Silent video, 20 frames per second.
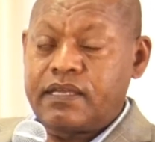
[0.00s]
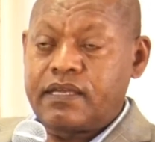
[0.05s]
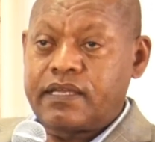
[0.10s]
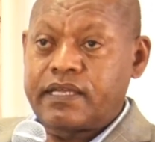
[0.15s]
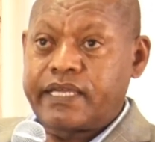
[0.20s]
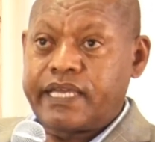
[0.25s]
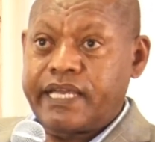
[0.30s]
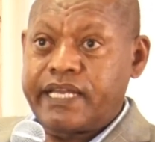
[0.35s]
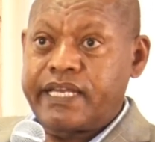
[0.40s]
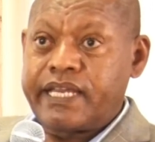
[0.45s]

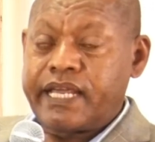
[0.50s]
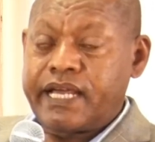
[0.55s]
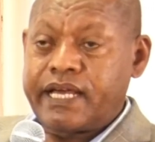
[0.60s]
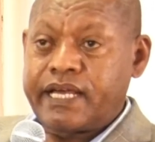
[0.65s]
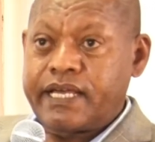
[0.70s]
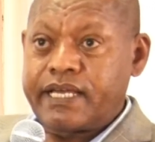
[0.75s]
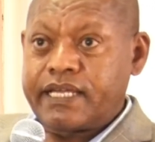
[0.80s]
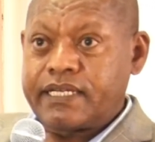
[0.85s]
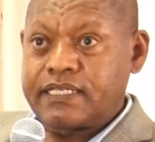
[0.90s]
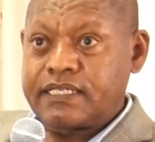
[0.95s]

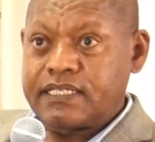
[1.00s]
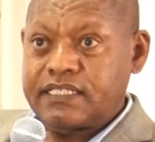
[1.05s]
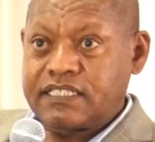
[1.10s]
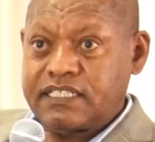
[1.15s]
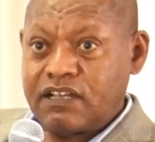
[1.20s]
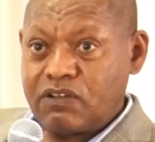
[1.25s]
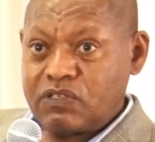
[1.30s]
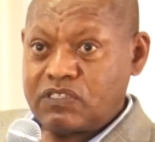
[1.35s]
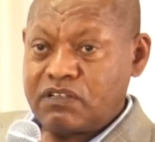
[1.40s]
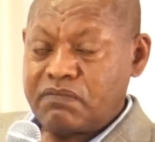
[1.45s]
Kenya and the
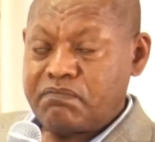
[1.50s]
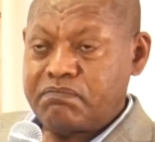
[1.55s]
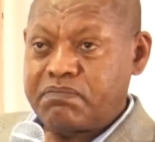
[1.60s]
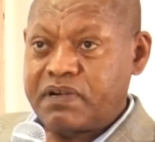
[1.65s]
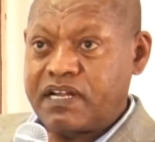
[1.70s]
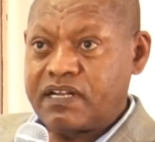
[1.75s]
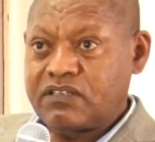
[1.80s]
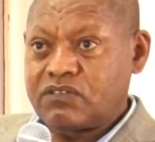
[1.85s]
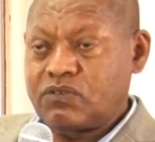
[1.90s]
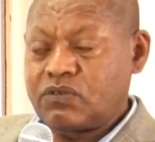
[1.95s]
southern
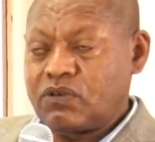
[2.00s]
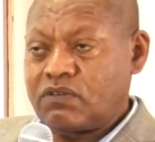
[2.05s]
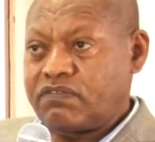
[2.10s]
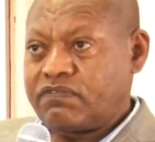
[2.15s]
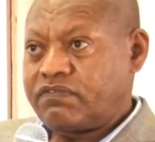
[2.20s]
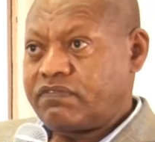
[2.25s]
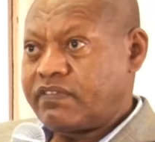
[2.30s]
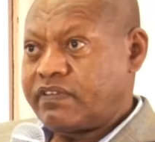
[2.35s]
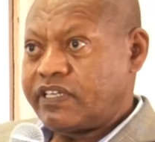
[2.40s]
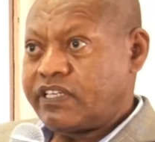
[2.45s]
part of
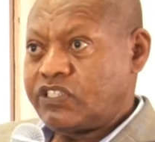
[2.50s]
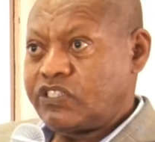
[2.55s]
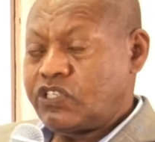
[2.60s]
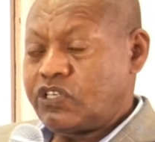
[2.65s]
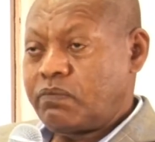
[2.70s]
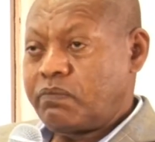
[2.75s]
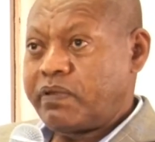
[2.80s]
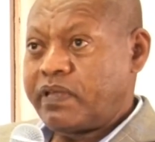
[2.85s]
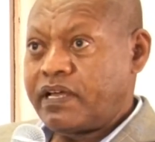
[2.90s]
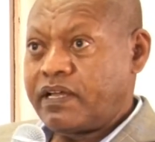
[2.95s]

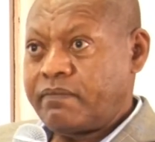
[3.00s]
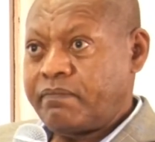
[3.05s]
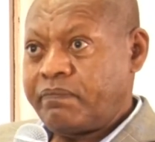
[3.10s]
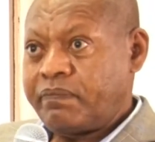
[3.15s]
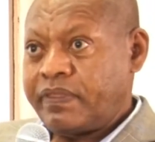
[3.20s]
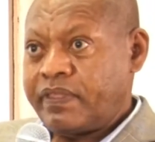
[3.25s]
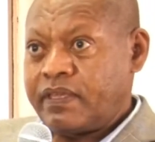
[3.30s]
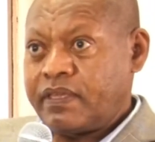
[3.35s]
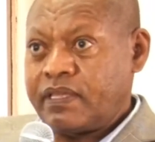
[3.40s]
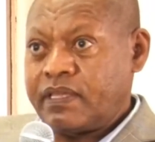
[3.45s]
Ethiopia,
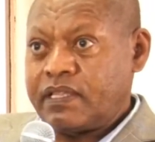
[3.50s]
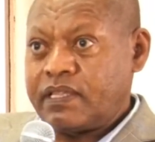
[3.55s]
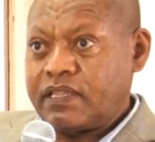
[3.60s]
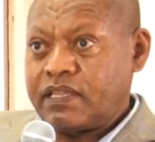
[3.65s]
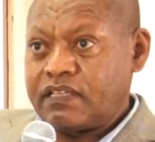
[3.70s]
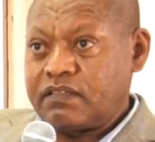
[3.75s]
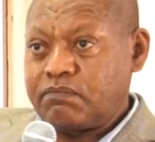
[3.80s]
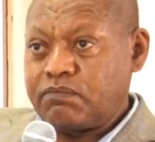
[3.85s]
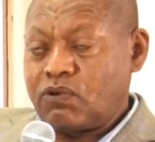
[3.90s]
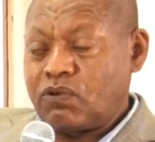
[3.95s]

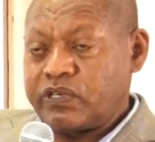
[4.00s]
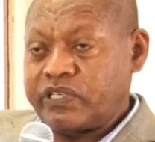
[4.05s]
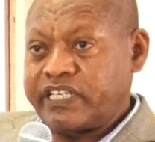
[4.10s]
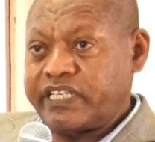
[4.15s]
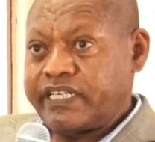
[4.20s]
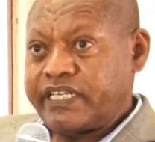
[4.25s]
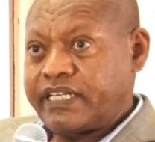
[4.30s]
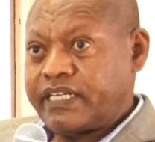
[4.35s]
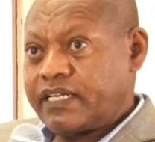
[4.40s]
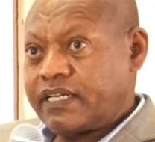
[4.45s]
that
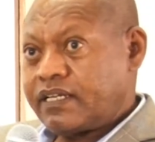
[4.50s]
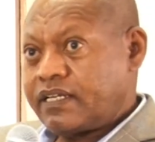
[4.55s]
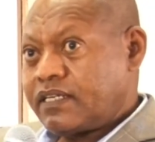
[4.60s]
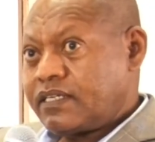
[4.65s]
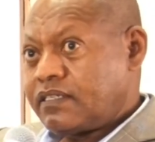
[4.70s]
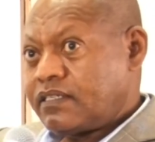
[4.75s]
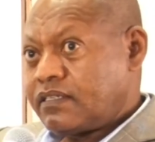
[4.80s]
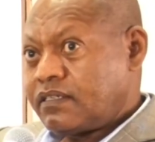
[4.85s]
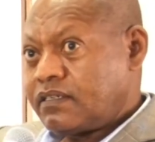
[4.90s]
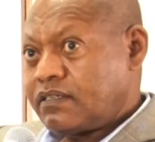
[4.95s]

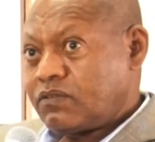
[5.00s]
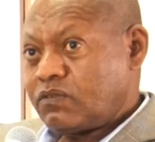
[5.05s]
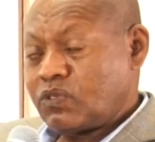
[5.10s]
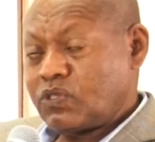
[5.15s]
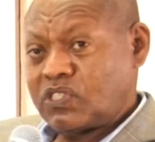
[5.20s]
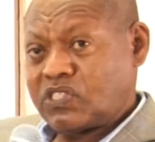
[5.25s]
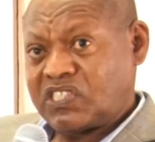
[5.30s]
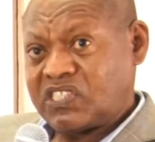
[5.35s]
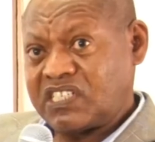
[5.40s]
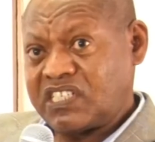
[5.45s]
bordering
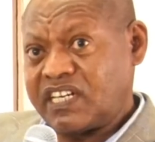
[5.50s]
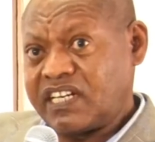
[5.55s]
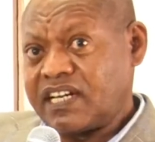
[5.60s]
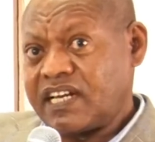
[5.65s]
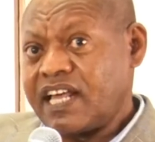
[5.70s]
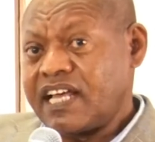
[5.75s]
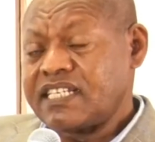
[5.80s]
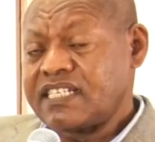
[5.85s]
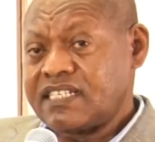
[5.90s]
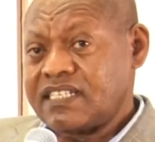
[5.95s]
those three
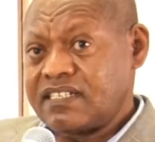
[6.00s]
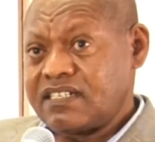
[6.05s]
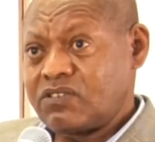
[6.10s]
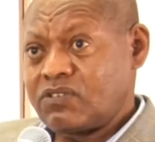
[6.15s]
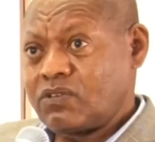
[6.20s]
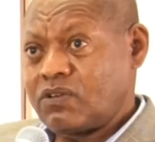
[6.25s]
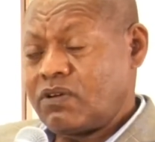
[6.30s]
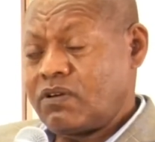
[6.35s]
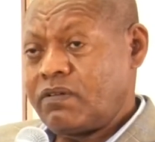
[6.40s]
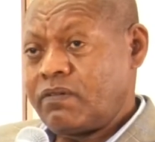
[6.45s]
clusters.
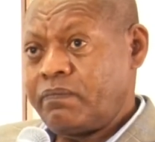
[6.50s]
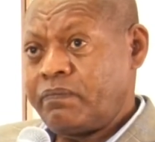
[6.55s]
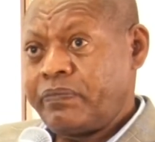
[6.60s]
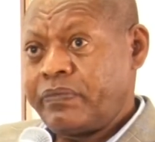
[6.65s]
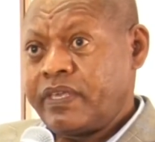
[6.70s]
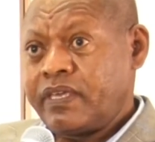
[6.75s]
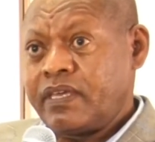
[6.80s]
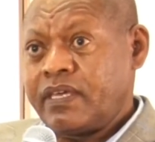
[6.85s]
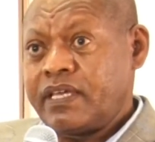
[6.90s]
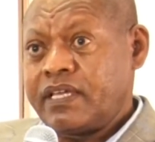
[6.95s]
So
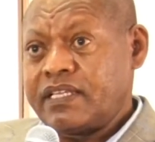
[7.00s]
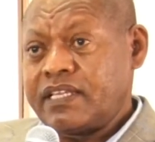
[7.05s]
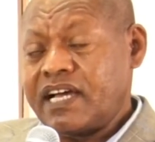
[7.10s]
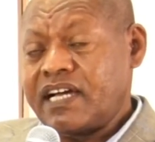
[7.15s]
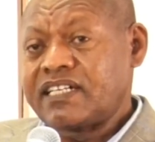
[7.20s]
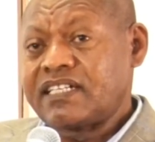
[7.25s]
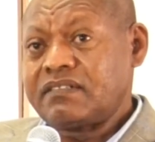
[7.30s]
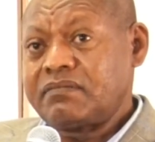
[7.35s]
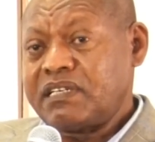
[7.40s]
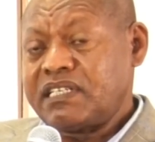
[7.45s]
the
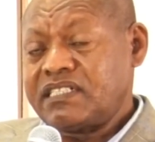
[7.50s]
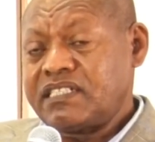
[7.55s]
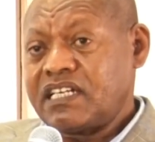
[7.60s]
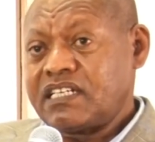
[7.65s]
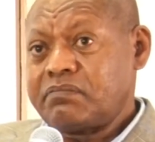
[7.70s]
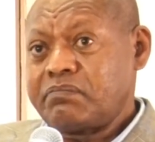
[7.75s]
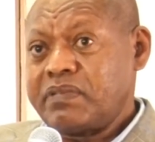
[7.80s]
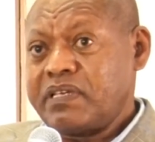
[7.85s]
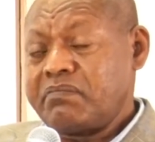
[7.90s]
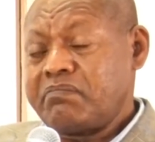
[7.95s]
agreement
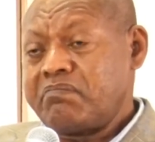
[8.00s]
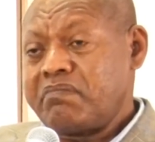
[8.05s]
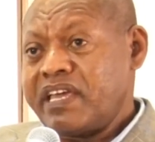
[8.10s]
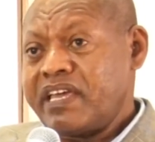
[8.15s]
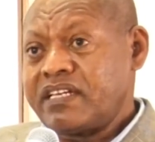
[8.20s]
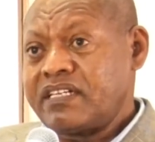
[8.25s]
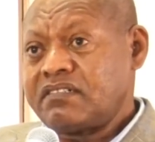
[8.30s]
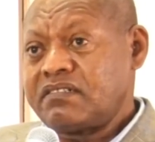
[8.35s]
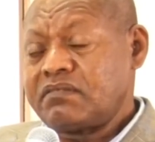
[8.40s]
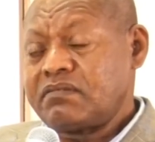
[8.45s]
has been
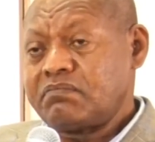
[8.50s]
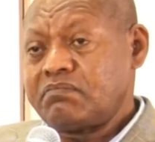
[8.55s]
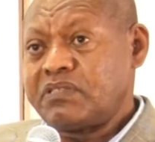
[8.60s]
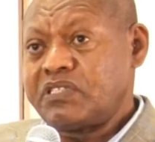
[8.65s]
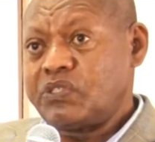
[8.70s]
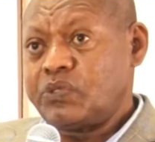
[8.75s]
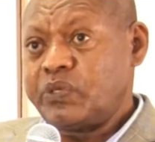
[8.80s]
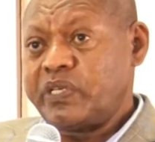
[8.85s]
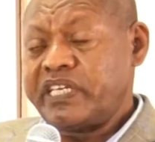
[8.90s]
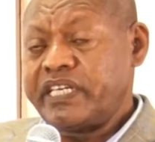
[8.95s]
made
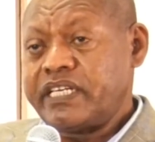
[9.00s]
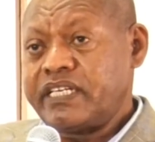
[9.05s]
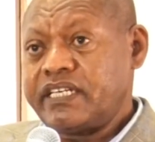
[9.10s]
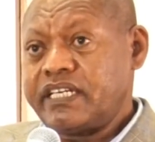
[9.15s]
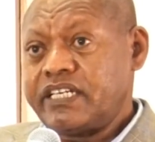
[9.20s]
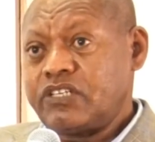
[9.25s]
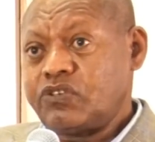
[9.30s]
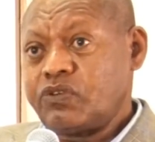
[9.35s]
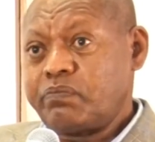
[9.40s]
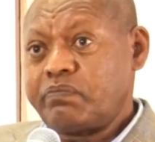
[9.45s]
between
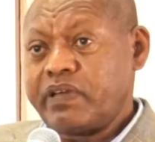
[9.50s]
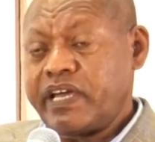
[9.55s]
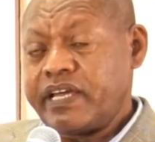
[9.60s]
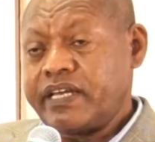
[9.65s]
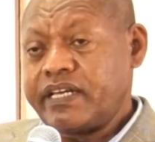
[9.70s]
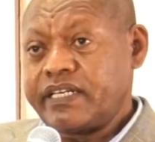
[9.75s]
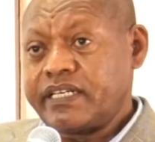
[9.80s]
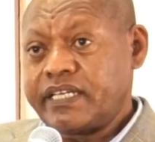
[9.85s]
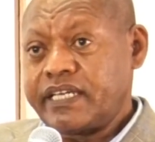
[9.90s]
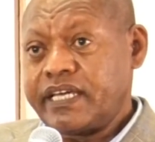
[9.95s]
Ethiopia
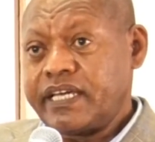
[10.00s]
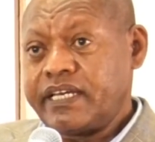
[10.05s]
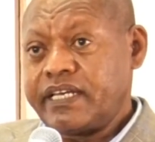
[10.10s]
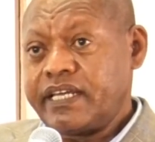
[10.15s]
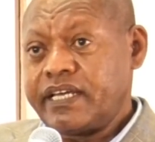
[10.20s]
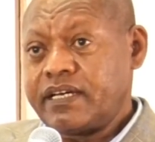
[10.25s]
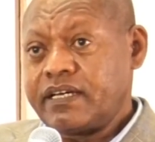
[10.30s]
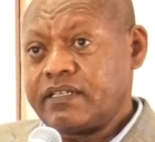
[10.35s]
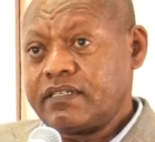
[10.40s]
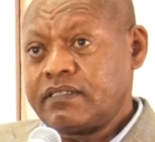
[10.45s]
and
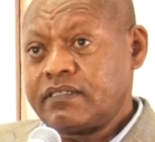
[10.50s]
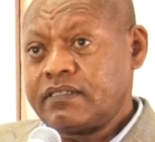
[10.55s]
Kenya,